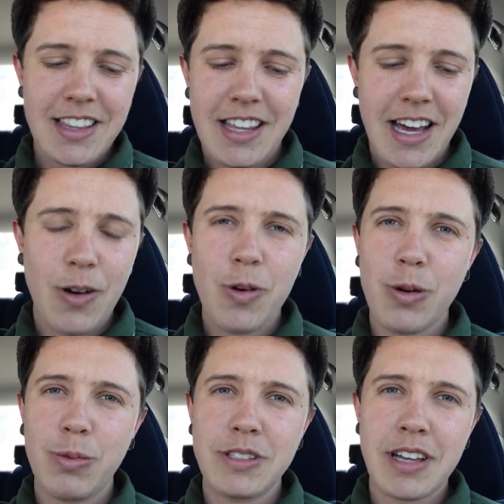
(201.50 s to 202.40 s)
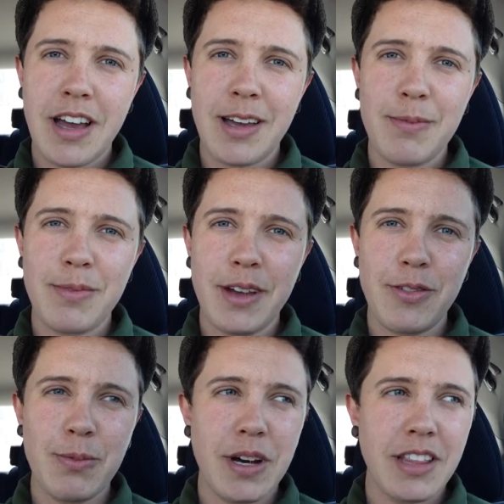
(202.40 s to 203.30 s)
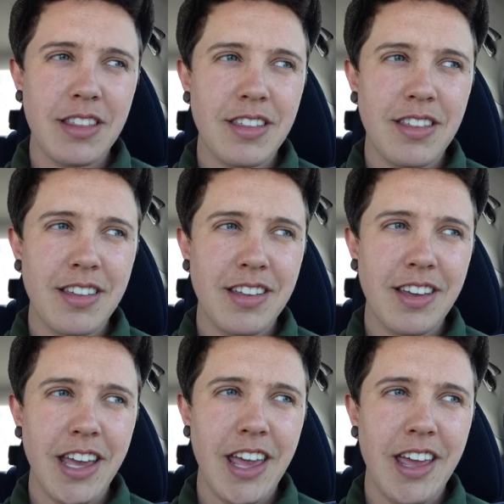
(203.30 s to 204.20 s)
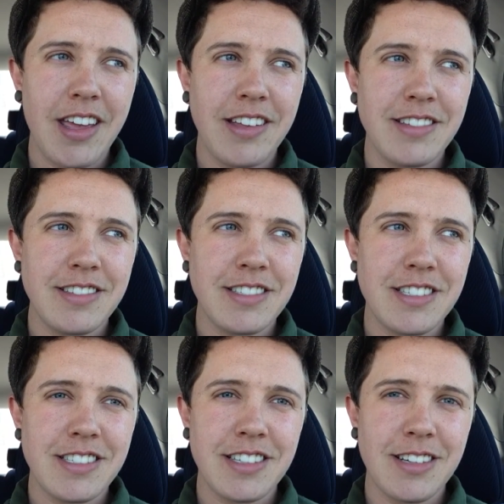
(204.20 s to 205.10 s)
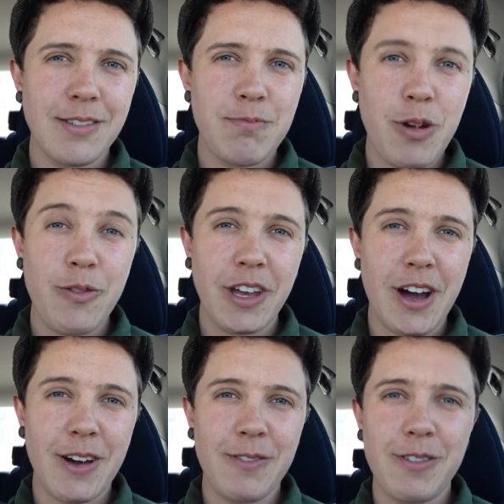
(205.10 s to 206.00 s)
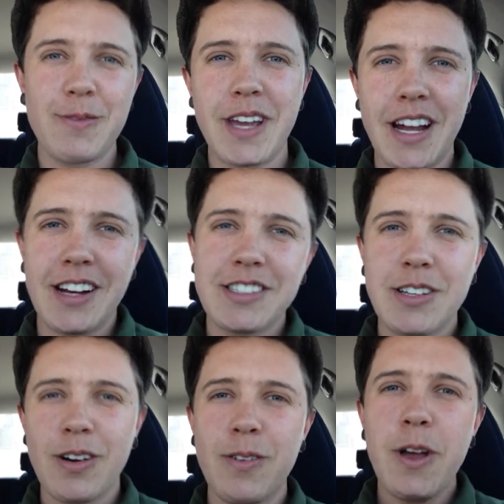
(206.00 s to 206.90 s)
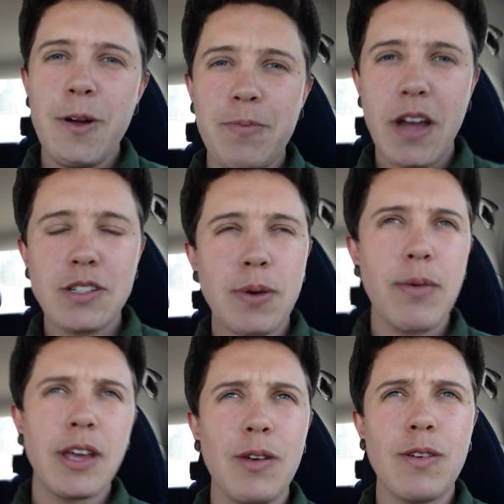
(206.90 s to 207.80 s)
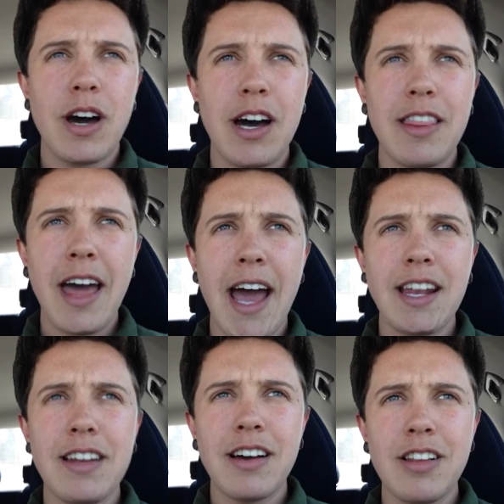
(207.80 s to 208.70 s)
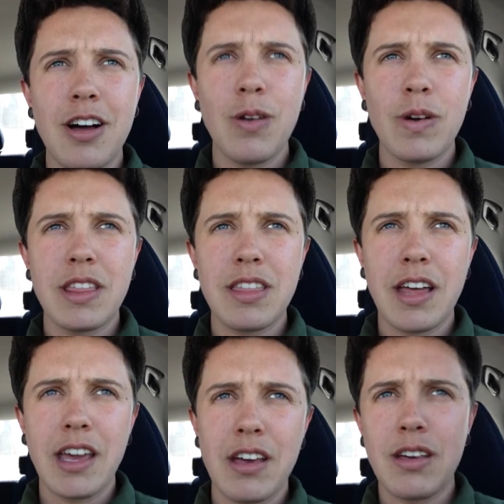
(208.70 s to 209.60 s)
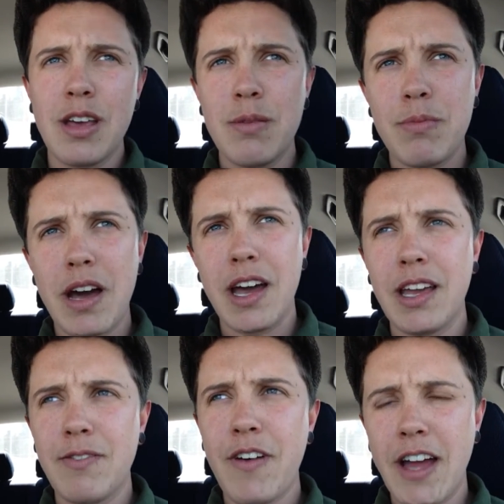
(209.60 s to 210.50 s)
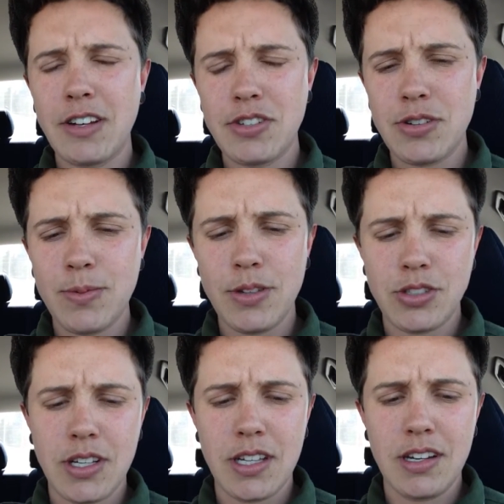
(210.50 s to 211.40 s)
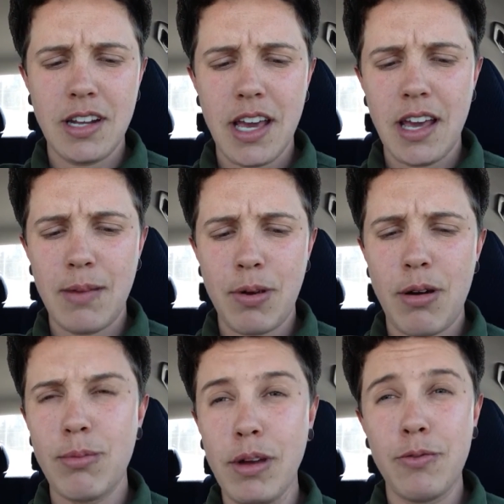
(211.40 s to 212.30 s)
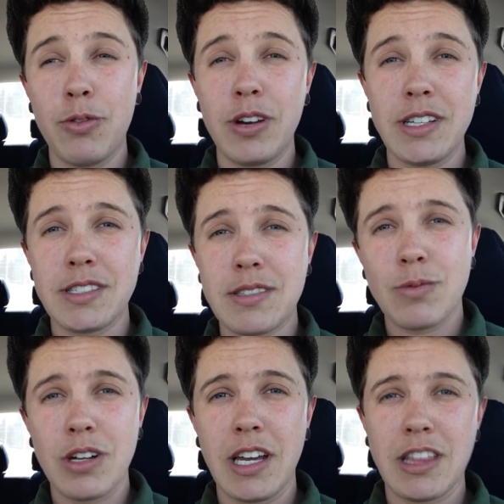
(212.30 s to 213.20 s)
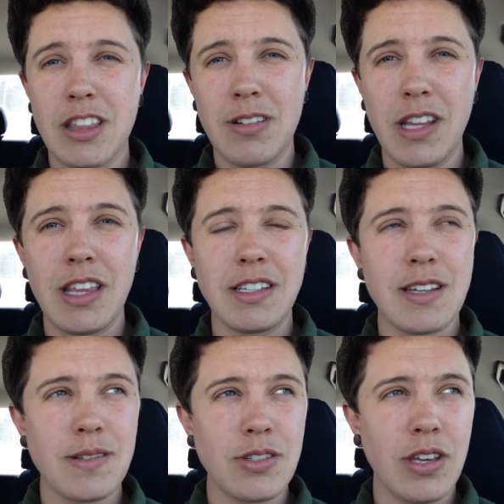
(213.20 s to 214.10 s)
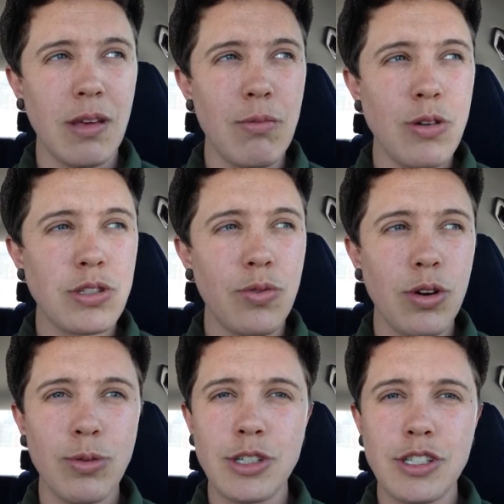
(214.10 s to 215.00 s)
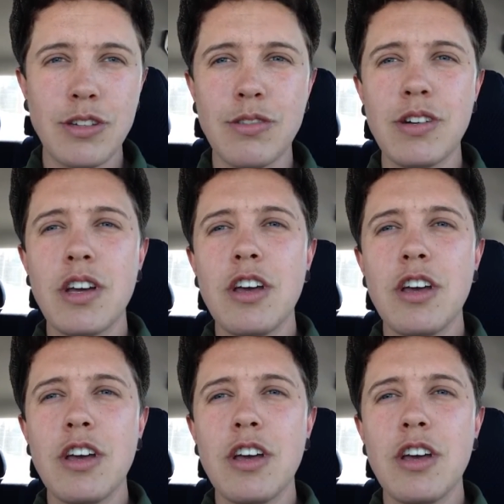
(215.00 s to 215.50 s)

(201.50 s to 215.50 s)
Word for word: that horrible time every month and moving on from there. So that was probably uh, that along with like my fat distribution and probably my voice were like the three things I was looking most forward to.